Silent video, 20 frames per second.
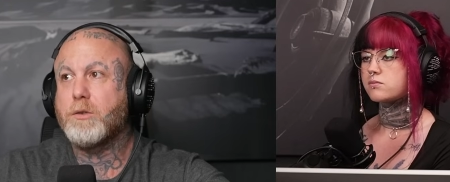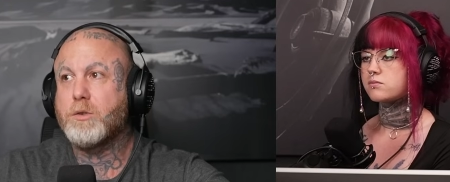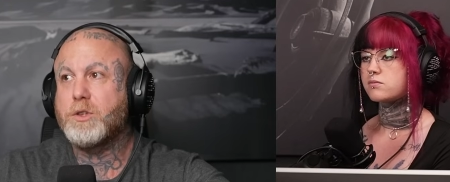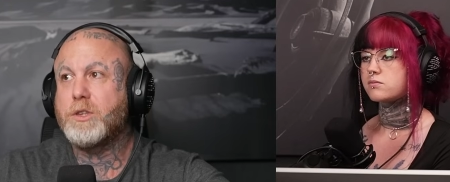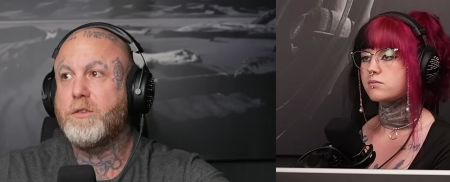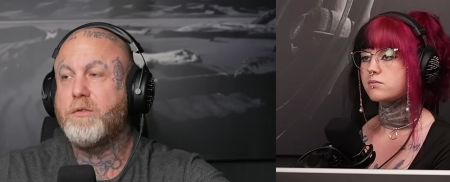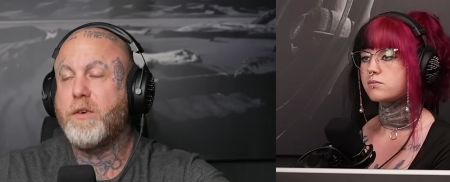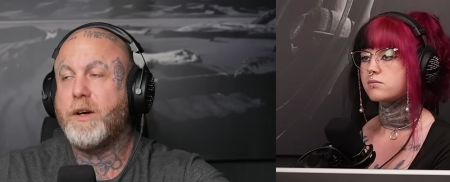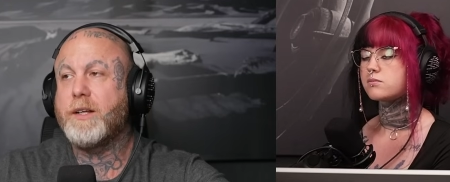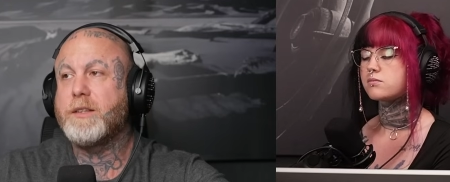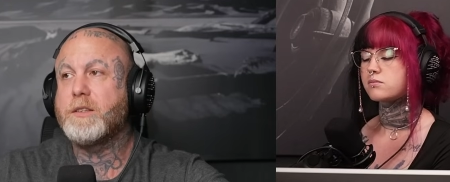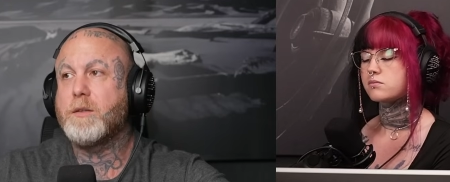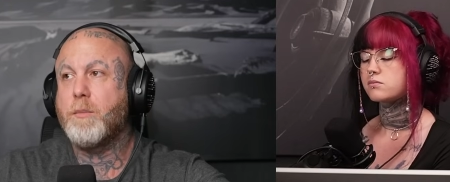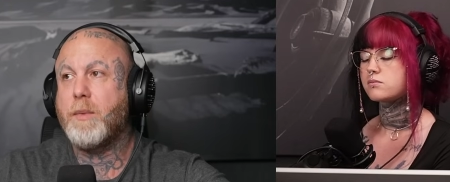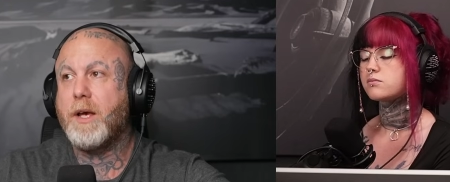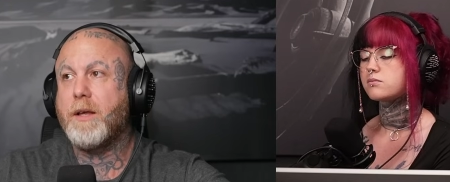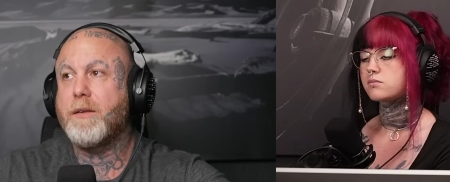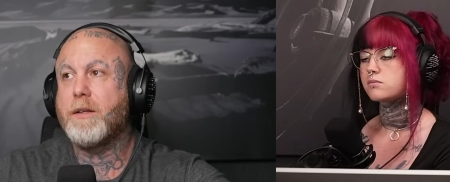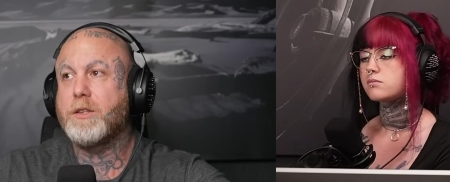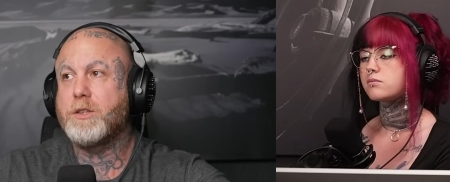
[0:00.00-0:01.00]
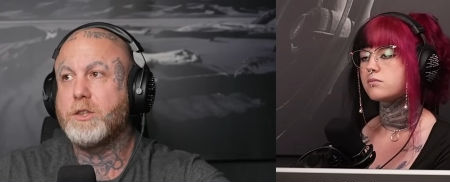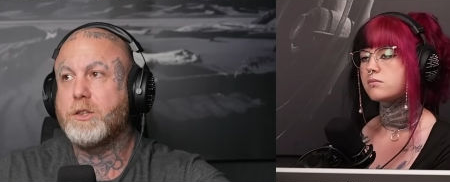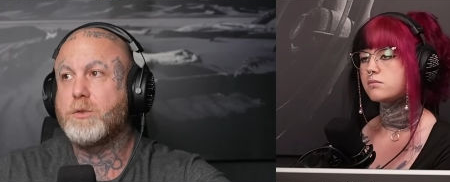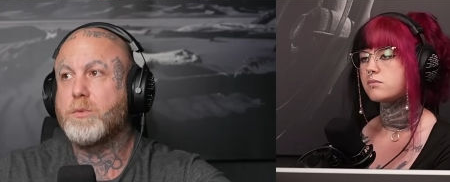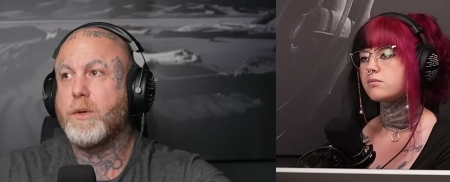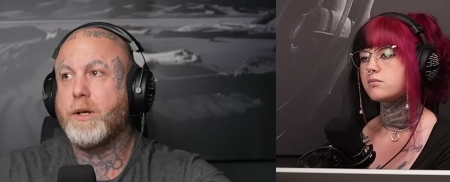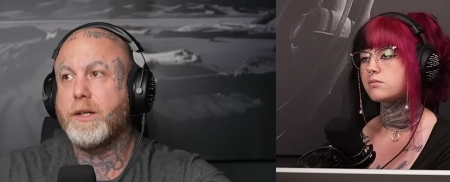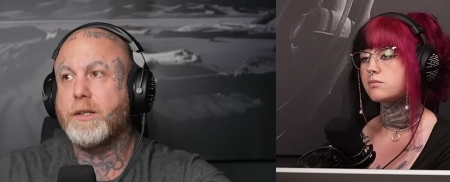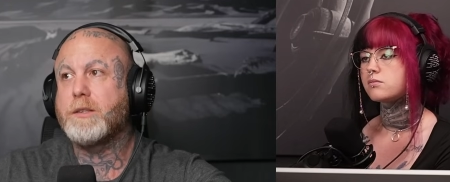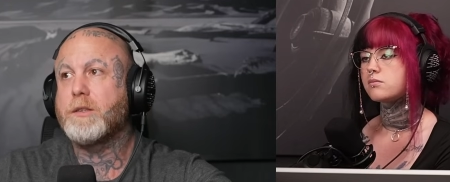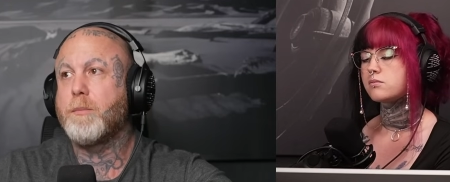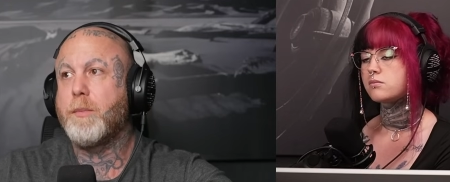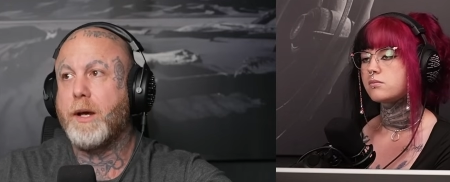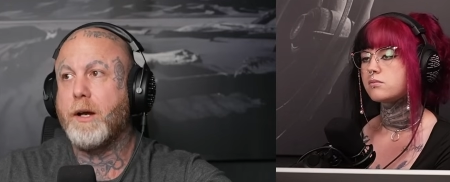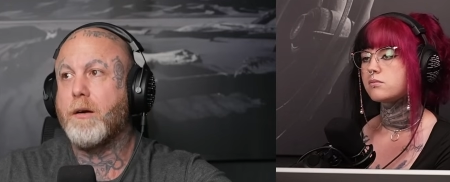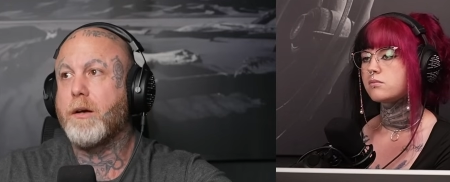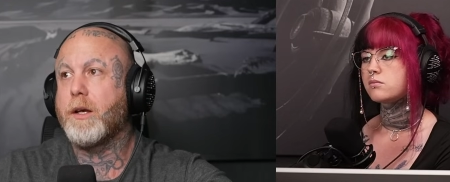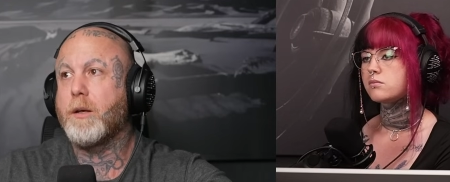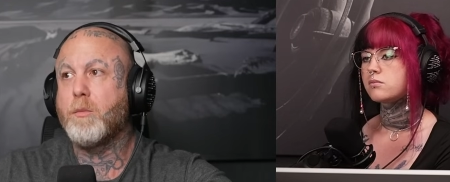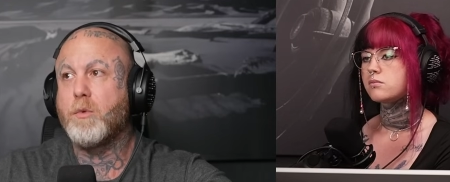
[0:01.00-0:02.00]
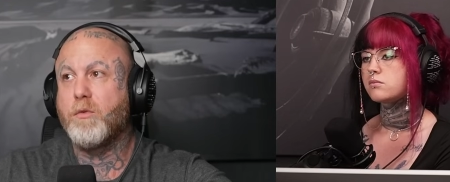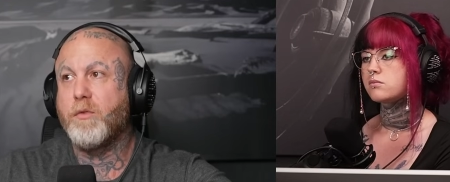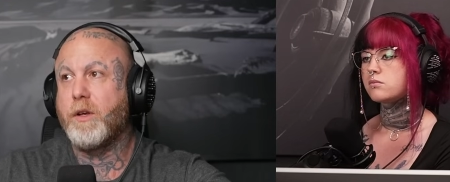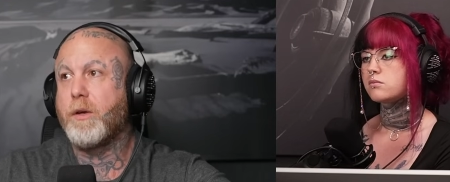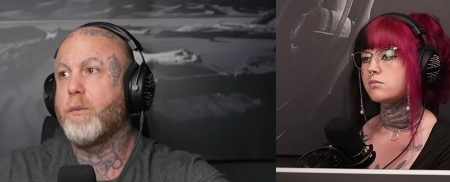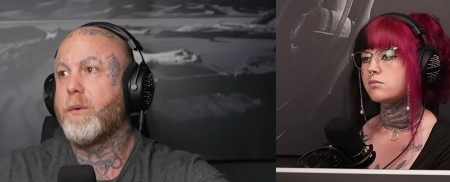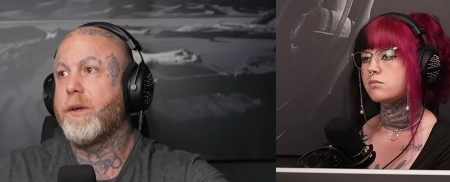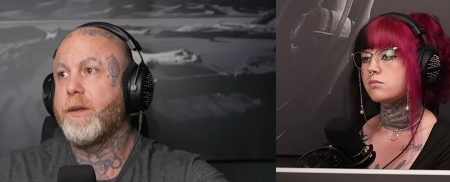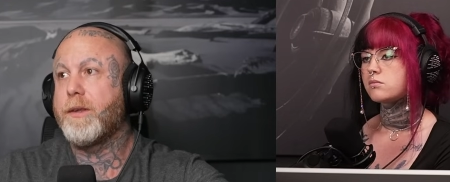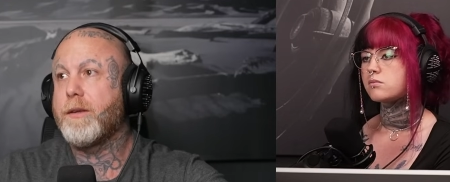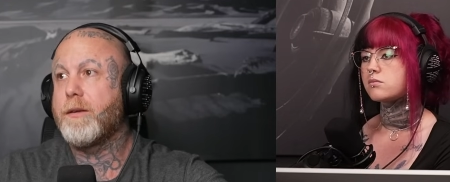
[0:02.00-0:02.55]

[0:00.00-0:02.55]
Speaker 1: she finds a man that she's ready to marry and move in with.